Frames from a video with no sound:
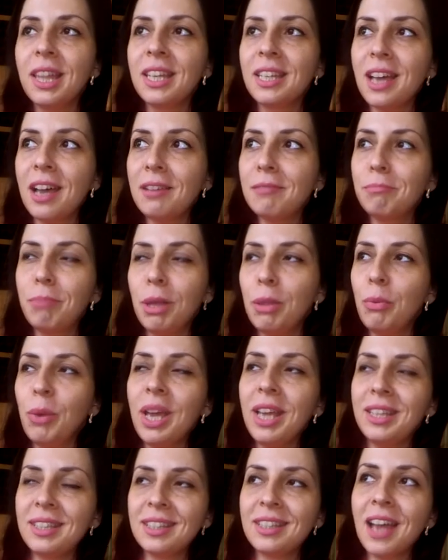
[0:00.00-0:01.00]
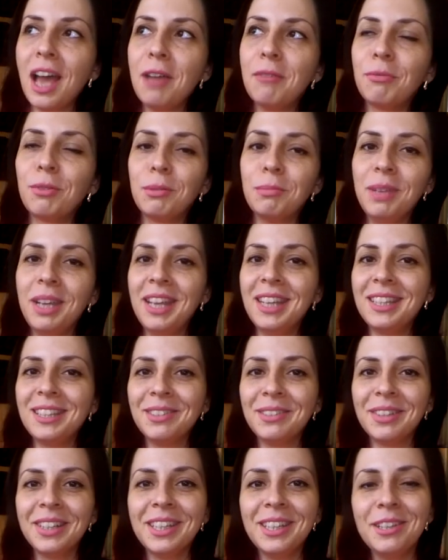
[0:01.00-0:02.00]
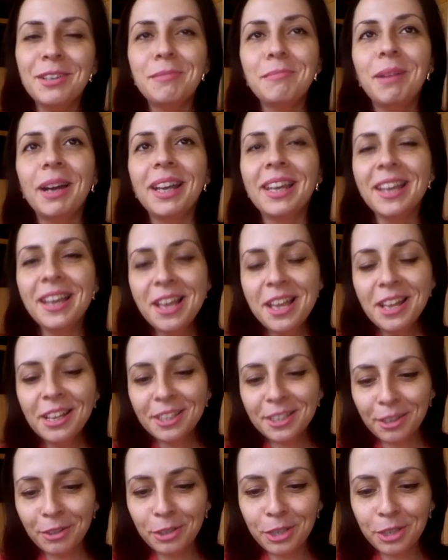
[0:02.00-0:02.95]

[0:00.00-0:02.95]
By the way, it's time for me to renew my